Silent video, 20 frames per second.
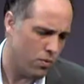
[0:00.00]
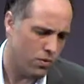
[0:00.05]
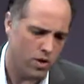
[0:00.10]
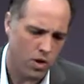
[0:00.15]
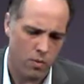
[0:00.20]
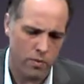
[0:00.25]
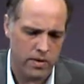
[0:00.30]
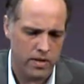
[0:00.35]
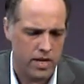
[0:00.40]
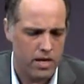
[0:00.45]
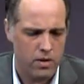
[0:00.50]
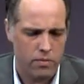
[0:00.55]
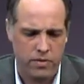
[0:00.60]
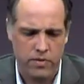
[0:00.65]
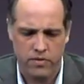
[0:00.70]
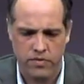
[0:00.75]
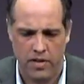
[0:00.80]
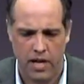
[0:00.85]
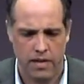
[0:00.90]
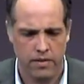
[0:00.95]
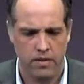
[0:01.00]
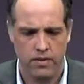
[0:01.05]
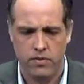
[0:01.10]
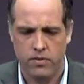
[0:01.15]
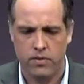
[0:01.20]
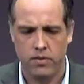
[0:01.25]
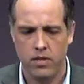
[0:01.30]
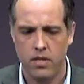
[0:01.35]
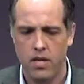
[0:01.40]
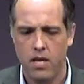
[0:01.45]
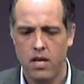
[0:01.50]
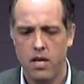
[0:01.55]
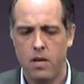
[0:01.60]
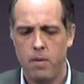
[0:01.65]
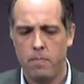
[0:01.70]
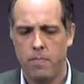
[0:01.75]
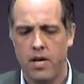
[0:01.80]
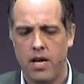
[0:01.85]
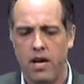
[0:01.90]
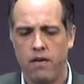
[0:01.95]
no one here would say this,
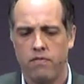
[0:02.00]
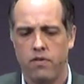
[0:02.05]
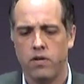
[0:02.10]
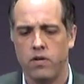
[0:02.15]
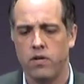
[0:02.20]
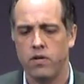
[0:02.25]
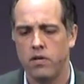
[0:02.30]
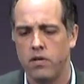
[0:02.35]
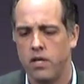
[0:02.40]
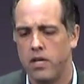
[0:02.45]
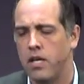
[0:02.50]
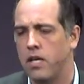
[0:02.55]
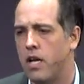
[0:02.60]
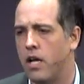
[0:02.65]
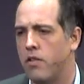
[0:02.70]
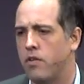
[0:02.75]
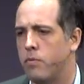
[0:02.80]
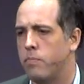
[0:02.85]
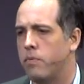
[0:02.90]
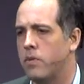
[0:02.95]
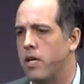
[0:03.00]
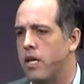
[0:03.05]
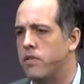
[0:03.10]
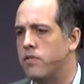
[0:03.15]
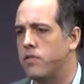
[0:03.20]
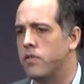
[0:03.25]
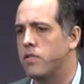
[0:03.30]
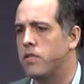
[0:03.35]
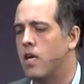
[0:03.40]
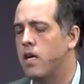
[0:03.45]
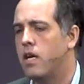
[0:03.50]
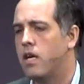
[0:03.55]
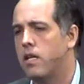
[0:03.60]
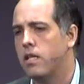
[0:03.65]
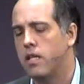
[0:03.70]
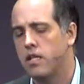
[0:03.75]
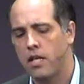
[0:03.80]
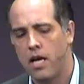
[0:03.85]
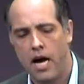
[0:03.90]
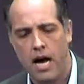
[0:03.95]
but I've heard in other places
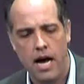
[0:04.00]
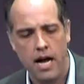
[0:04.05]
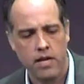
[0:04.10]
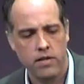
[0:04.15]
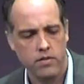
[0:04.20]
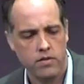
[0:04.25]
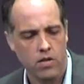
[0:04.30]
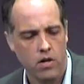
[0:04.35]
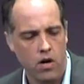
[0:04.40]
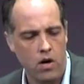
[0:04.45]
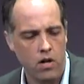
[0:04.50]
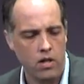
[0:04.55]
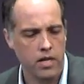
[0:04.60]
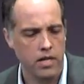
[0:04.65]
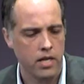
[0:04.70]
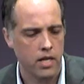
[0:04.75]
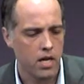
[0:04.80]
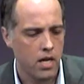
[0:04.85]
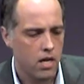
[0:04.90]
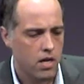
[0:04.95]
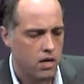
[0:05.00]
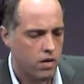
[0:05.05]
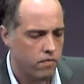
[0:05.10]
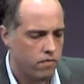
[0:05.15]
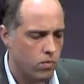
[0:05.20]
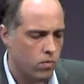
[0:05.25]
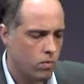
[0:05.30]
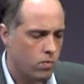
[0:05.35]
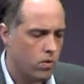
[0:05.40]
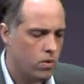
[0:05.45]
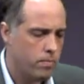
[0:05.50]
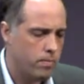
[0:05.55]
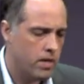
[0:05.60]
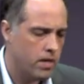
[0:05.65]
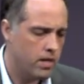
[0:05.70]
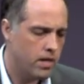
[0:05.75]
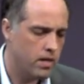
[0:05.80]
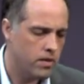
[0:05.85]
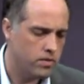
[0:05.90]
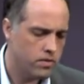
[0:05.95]
that the highest calling of a
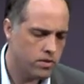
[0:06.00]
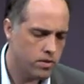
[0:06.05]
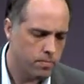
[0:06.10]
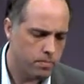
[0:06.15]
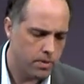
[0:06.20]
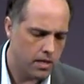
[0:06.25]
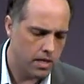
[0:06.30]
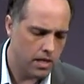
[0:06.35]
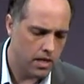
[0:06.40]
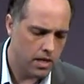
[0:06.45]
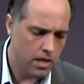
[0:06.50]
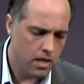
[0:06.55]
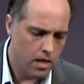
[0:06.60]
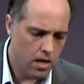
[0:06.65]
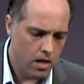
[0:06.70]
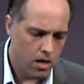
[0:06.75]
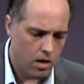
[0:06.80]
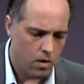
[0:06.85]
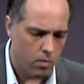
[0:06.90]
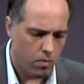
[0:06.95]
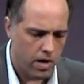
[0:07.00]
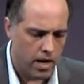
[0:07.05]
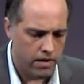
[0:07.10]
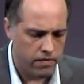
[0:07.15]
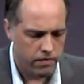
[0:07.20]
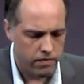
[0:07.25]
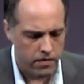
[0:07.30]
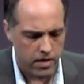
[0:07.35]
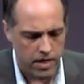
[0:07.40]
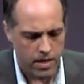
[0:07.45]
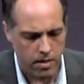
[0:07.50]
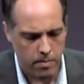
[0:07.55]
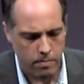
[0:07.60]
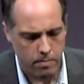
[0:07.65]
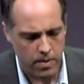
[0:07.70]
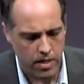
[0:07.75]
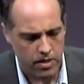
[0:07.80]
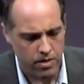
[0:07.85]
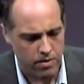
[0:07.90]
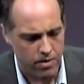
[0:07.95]
woman is to be a wife and a
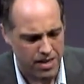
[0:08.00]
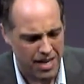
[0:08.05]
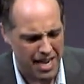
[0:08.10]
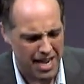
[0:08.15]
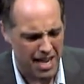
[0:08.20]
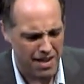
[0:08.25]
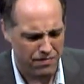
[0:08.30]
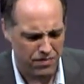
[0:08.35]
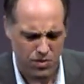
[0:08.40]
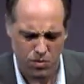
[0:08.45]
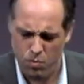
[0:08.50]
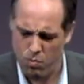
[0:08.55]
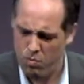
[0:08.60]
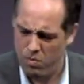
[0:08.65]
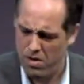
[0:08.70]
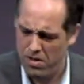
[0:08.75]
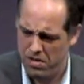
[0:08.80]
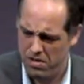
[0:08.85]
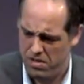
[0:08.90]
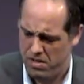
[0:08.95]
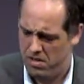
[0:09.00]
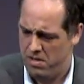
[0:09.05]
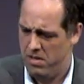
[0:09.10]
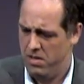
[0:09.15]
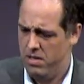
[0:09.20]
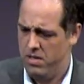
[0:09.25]
mother, and I have to wonder